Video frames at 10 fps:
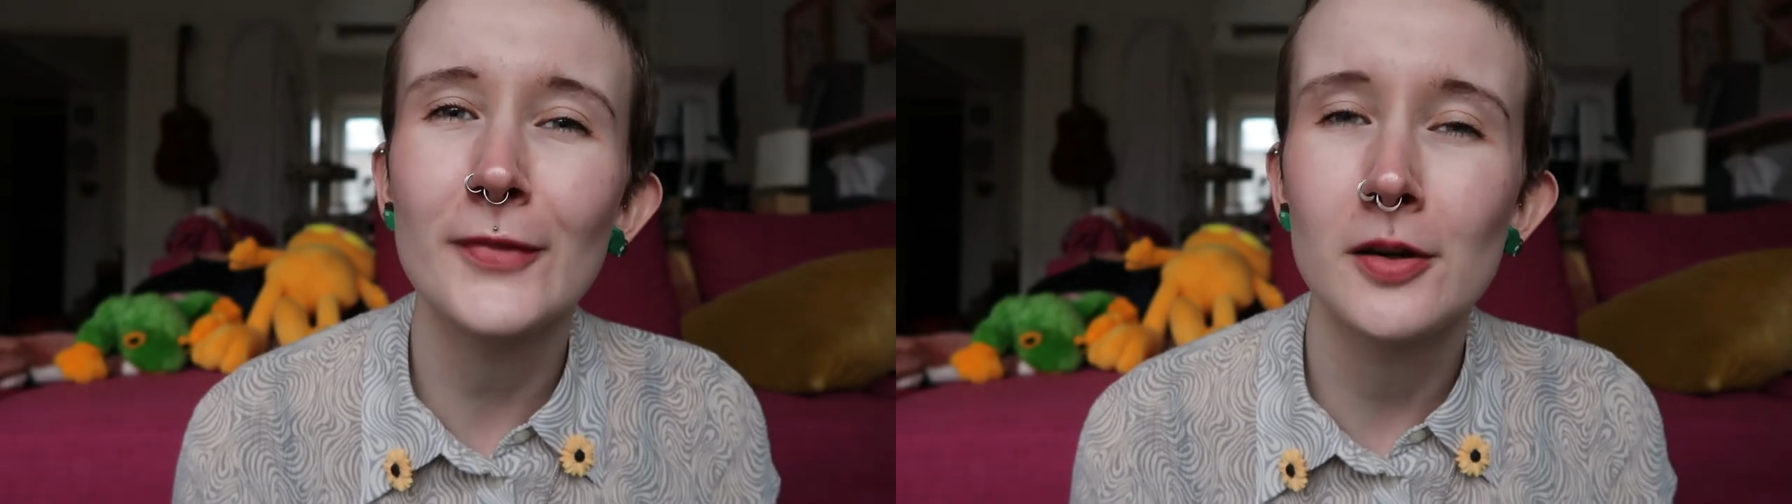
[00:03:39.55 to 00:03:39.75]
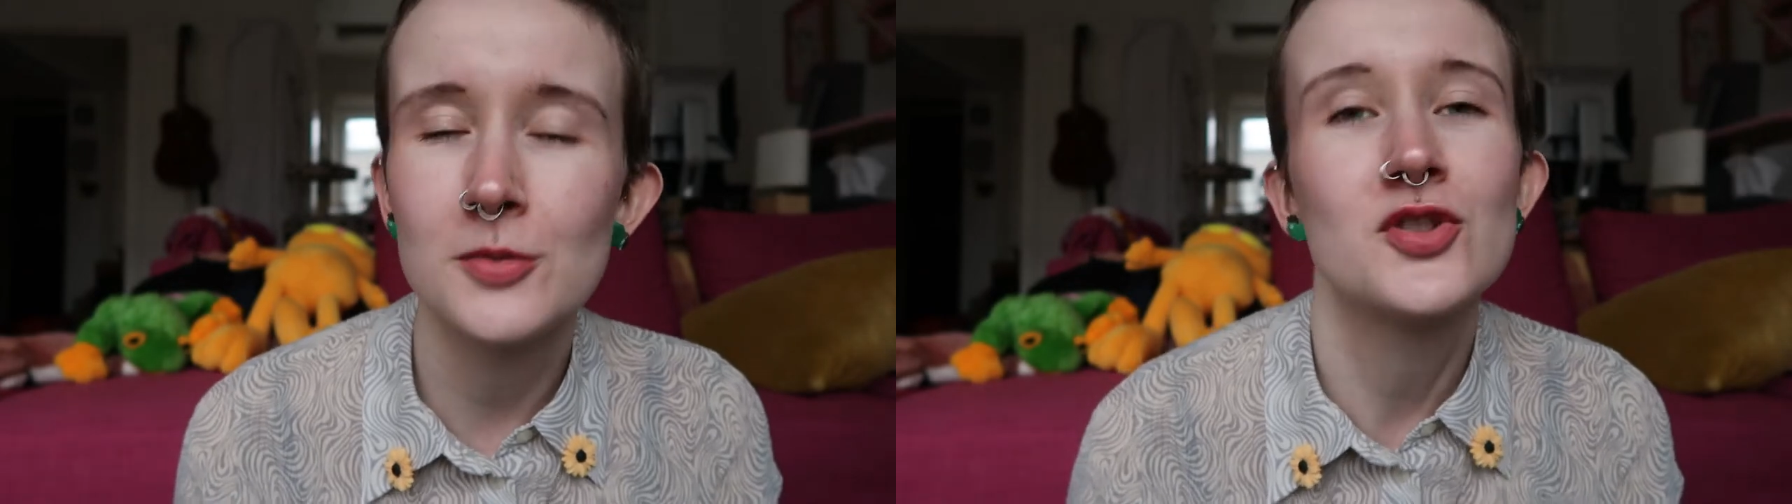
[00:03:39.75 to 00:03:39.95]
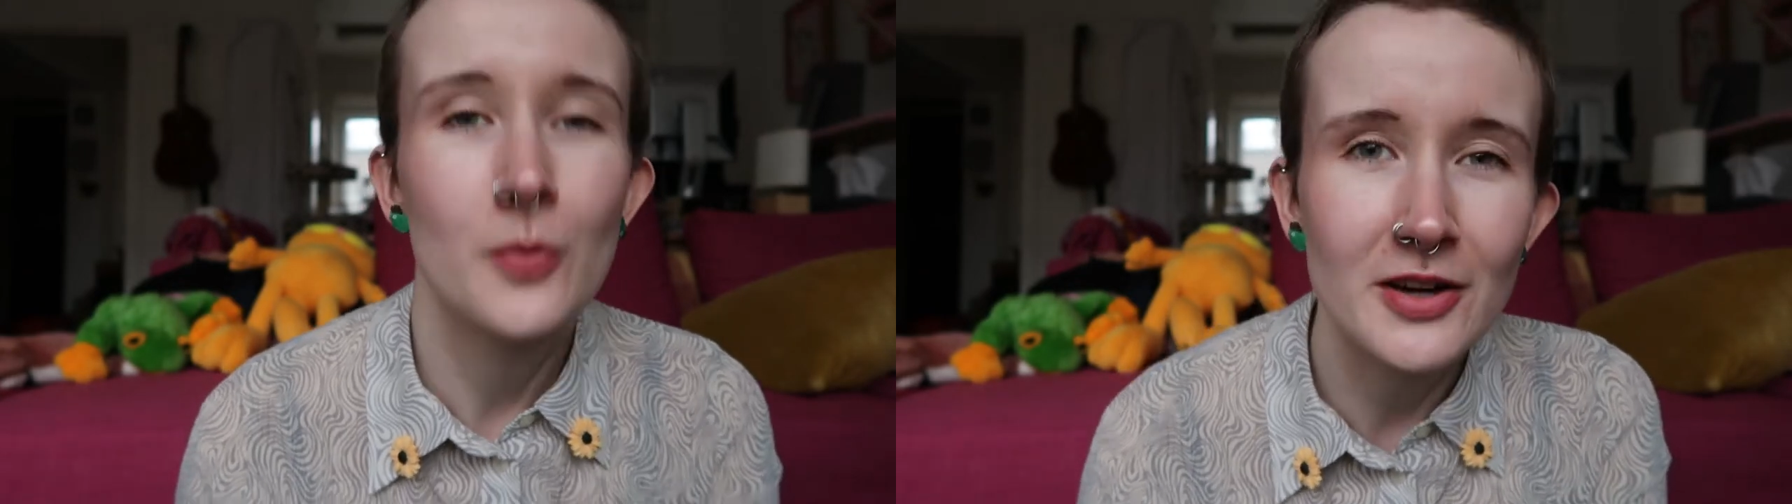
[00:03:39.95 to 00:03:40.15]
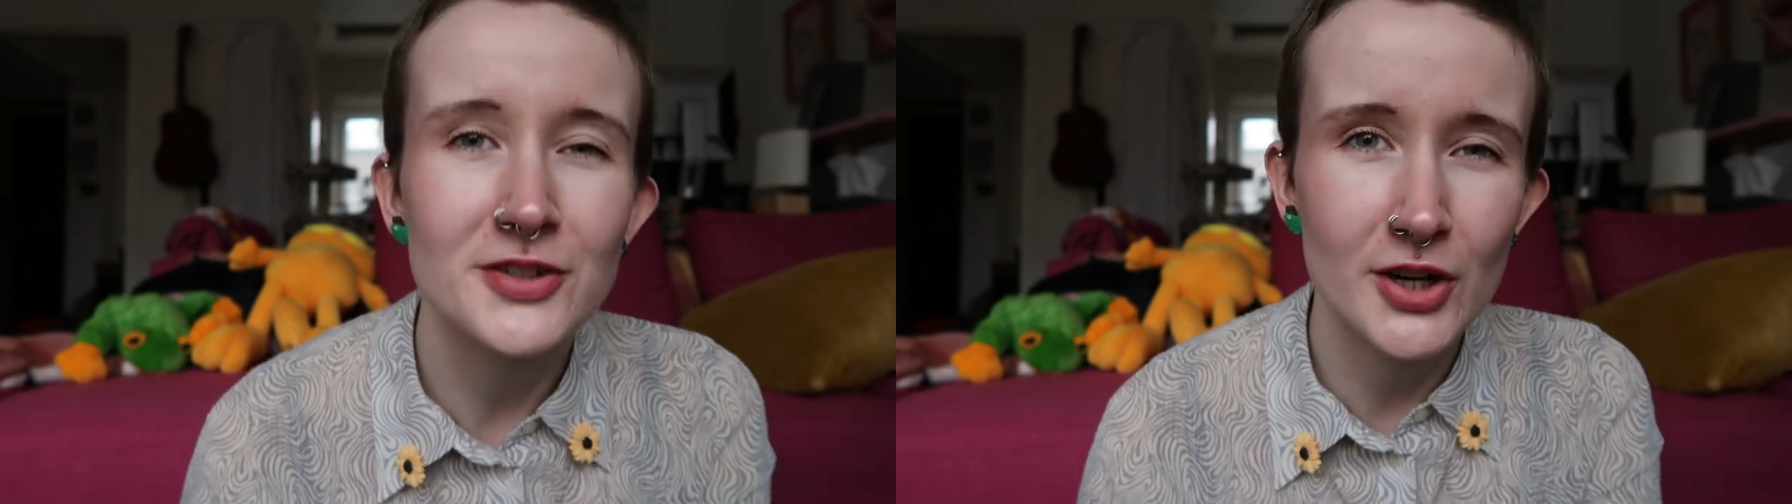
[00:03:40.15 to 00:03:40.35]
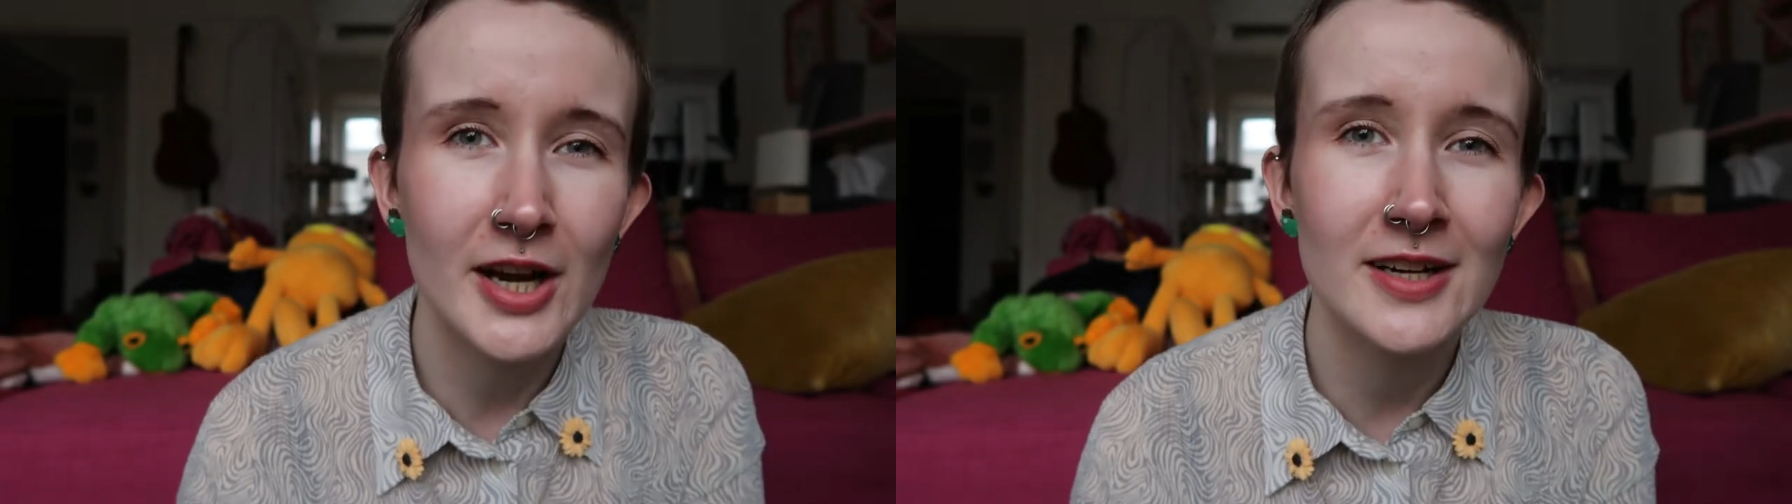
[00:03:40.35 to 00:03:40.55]
And I'm usually
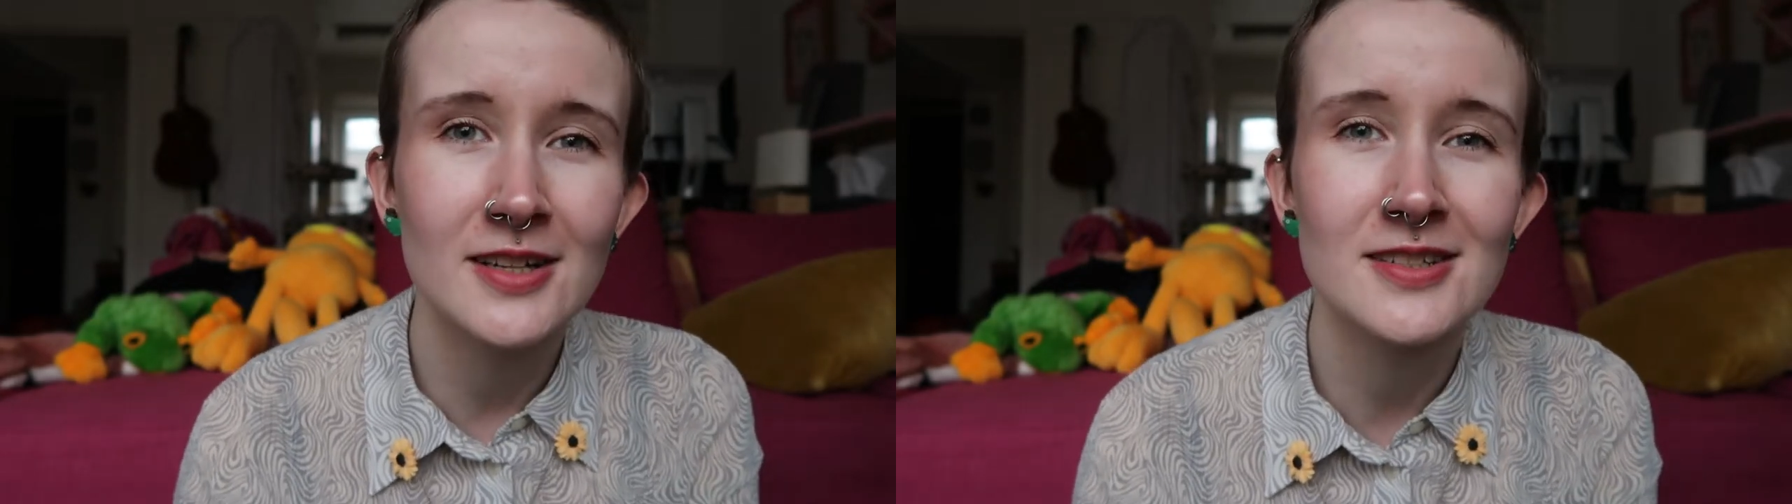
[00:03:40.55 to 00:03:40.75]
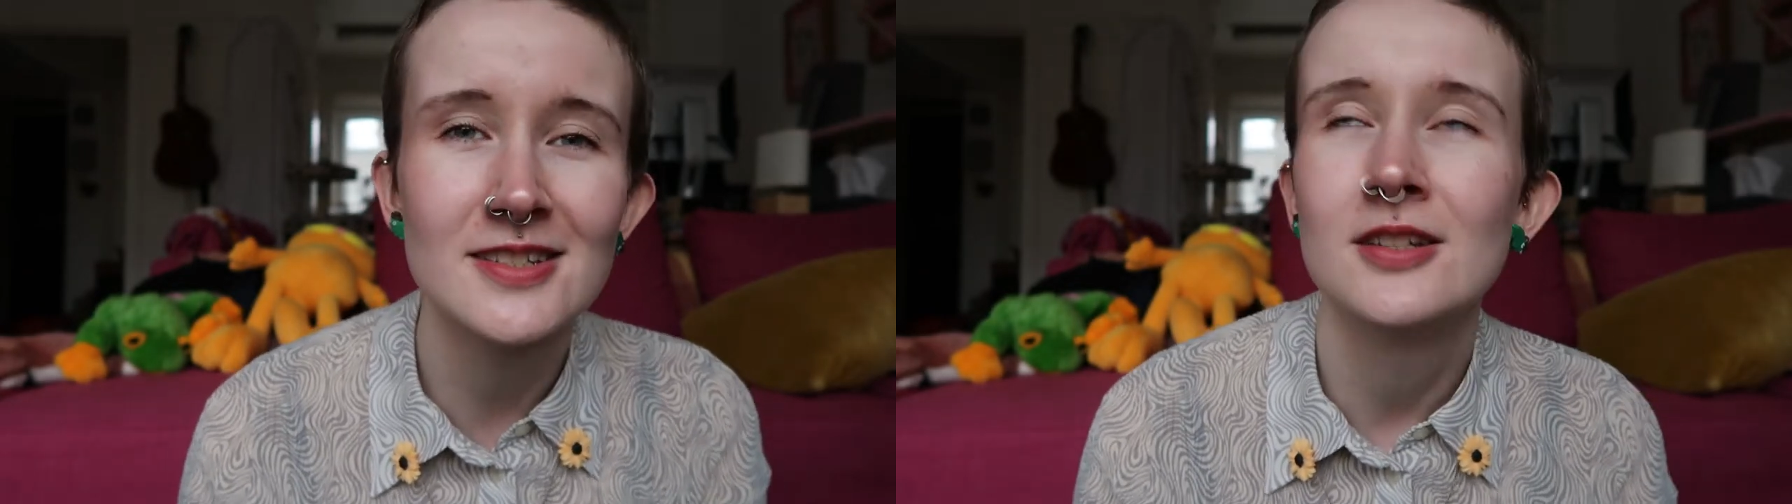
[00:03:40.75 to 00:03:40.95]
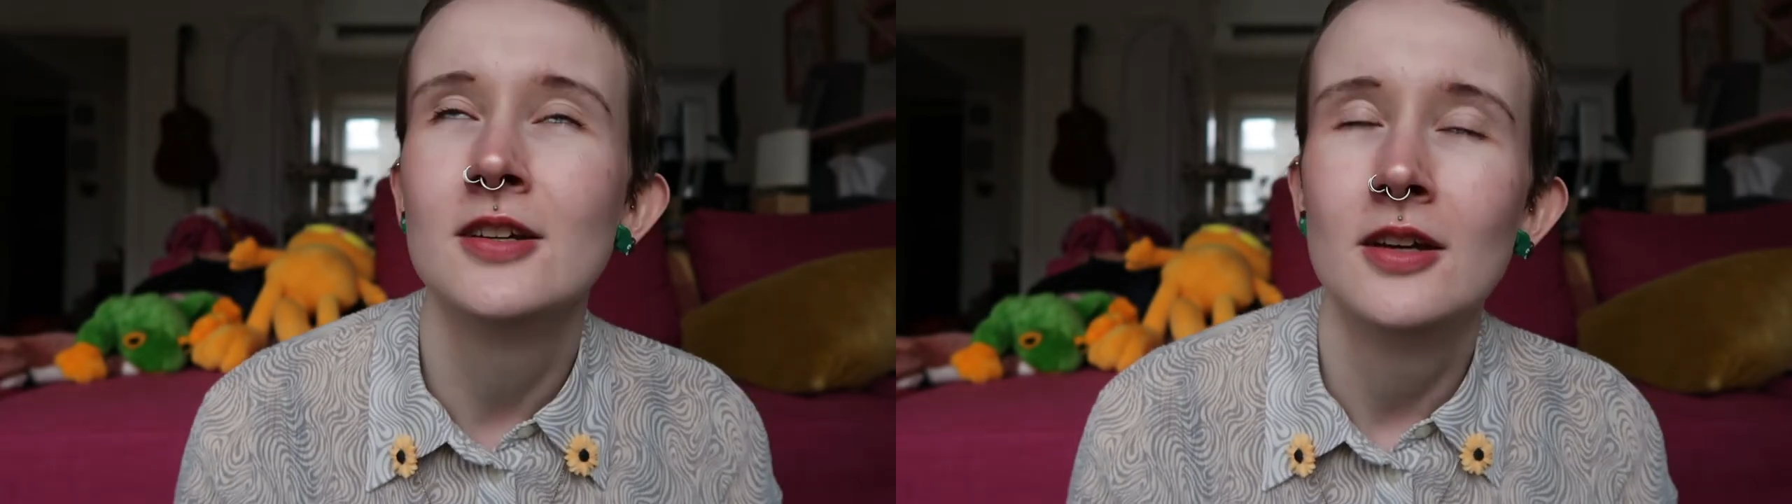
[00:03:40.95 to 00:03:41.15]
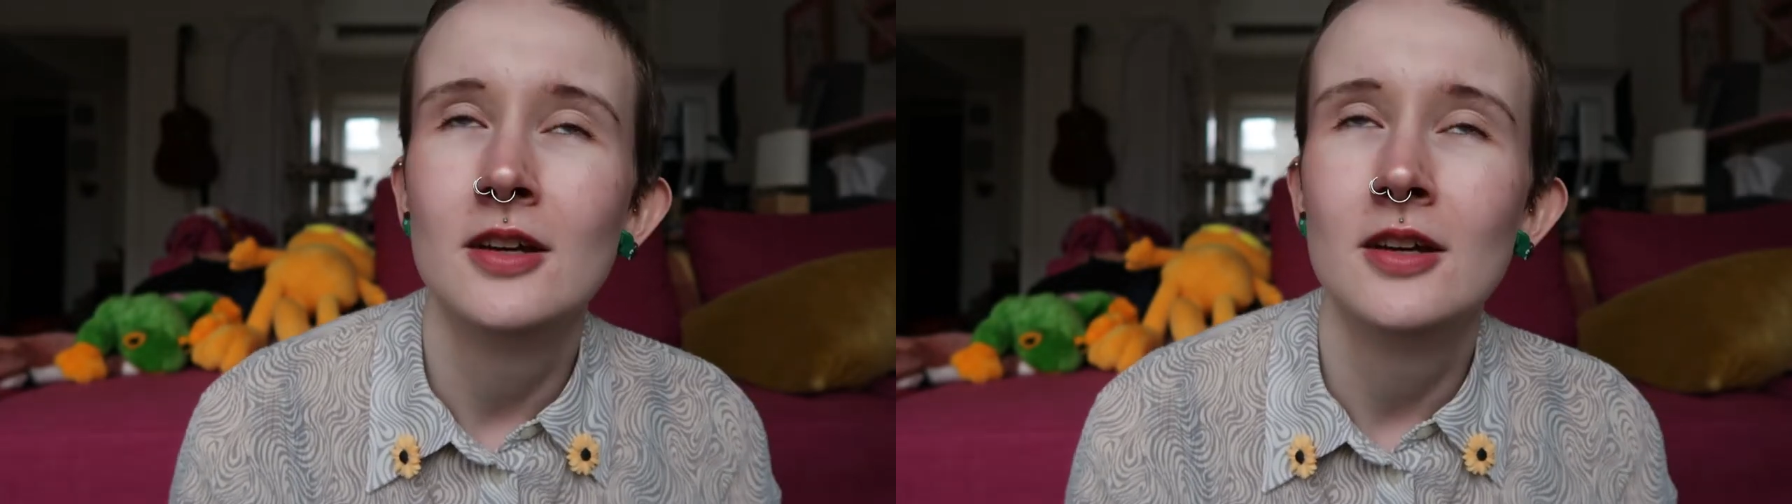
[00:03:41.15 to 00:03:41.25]
wearing trainers.